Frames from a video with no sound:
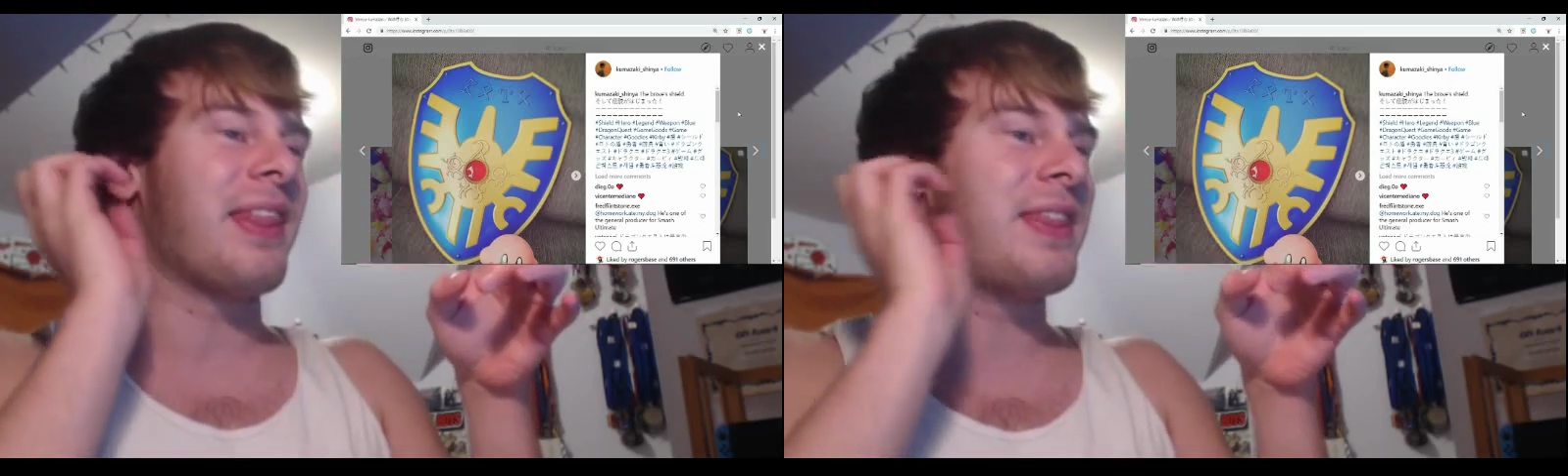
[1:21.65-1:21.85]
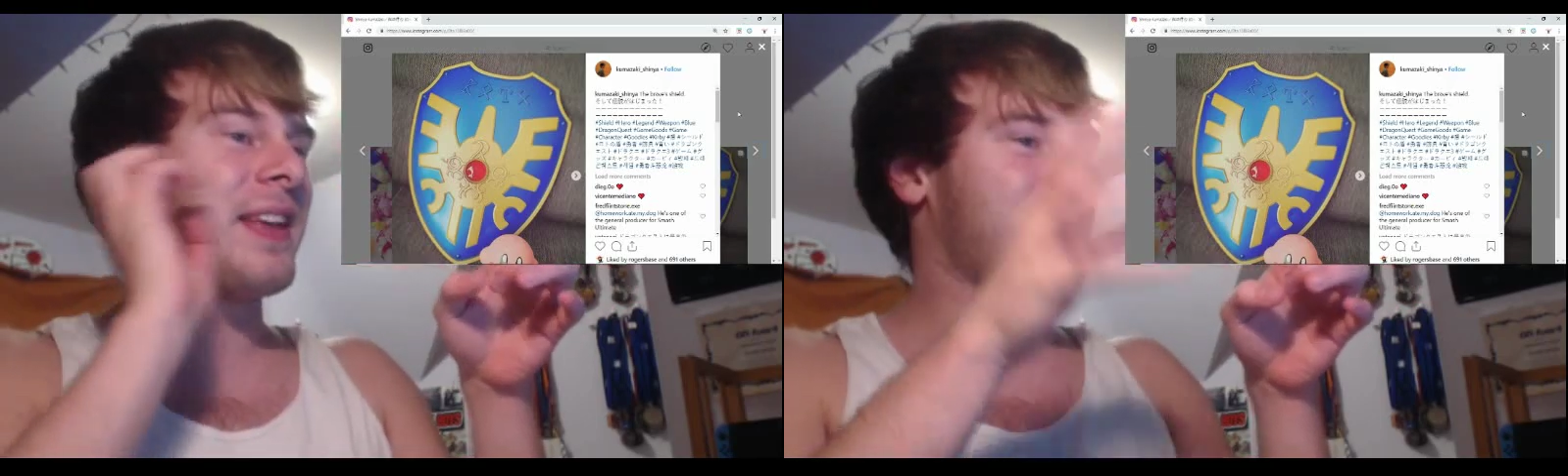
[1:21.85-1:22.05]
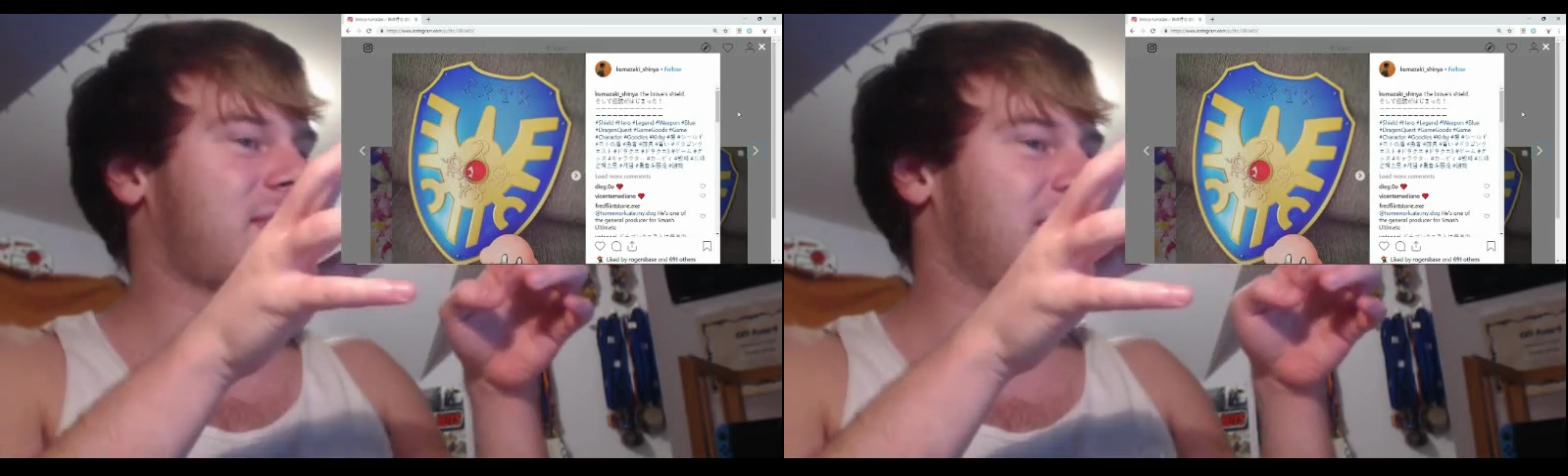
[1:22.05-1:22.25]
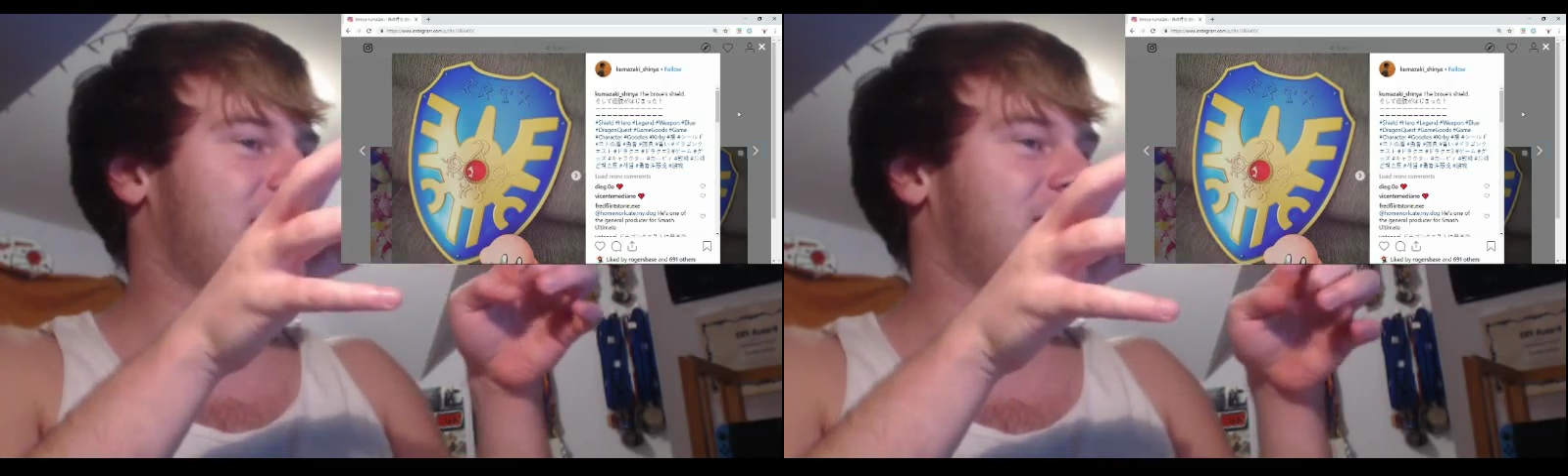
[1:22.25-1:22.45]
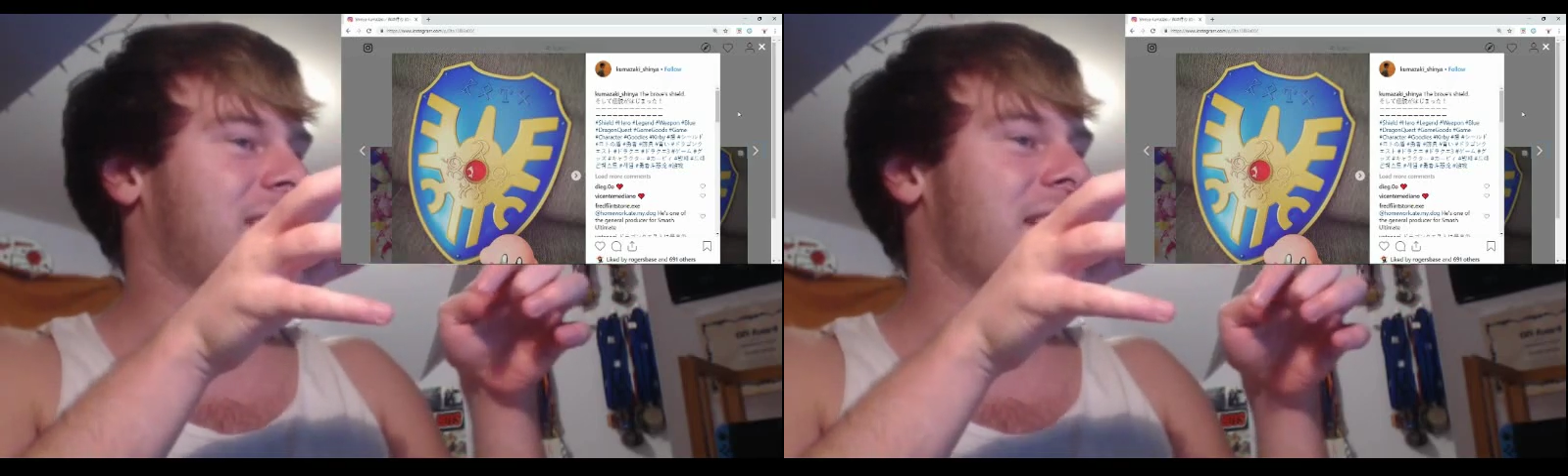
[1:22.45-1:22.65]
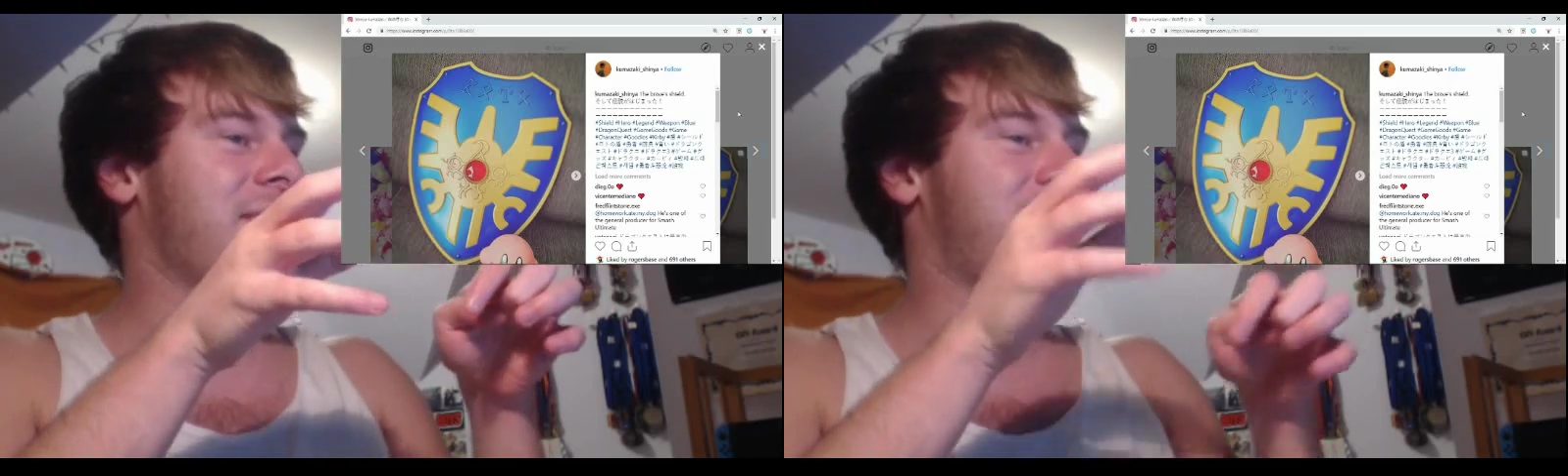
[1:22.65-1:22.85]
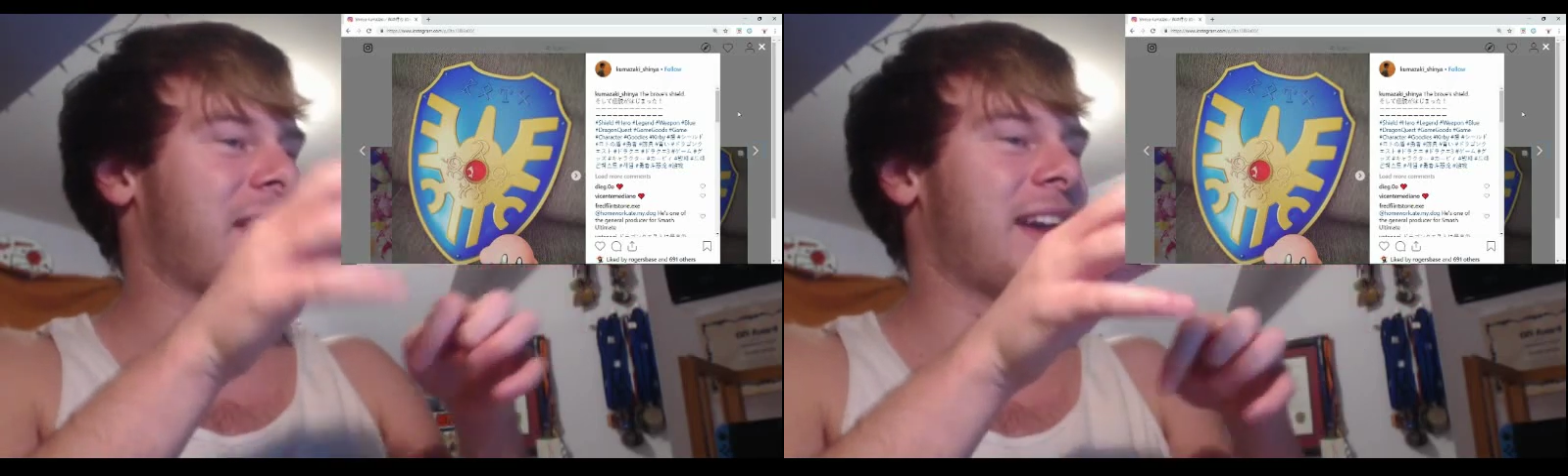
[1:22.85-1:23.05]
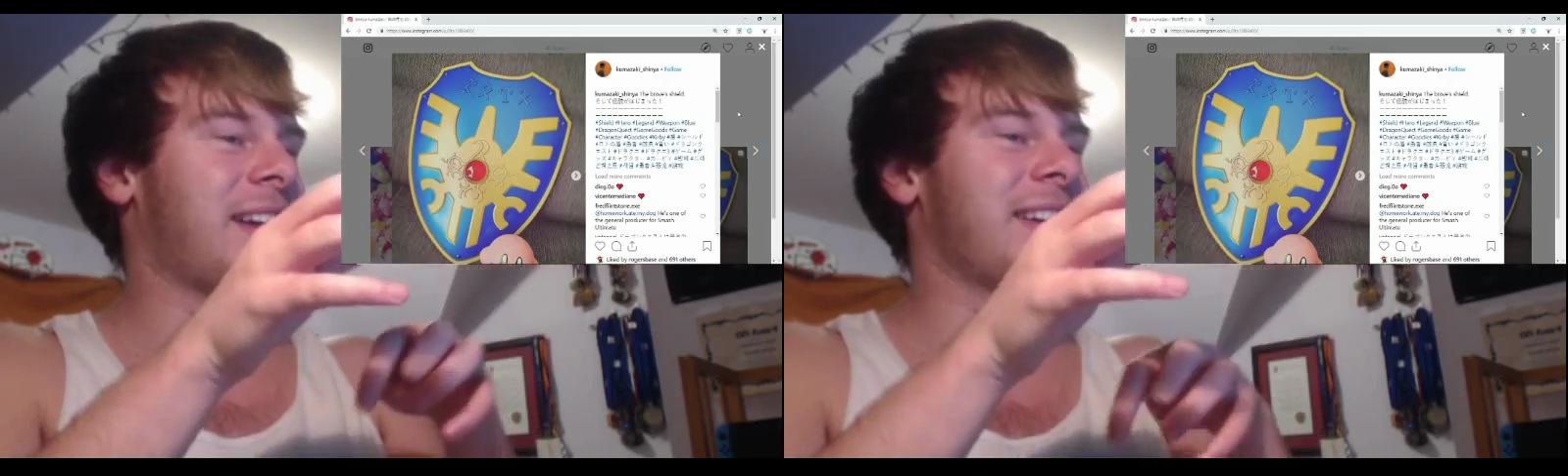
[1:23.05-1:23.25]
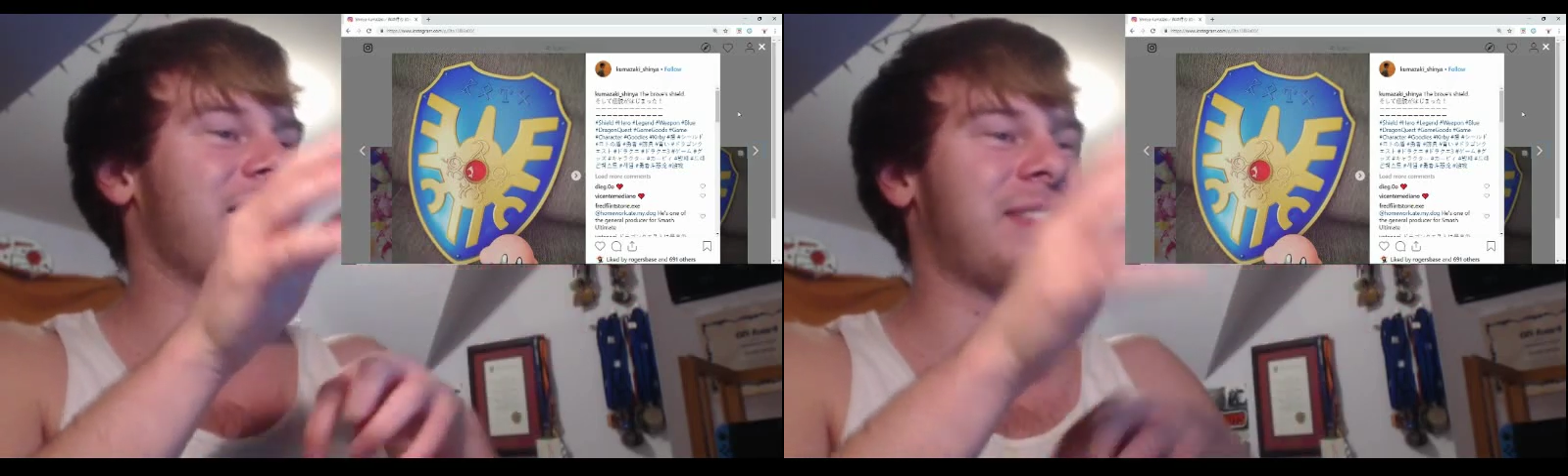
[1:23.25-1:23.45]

This is a very,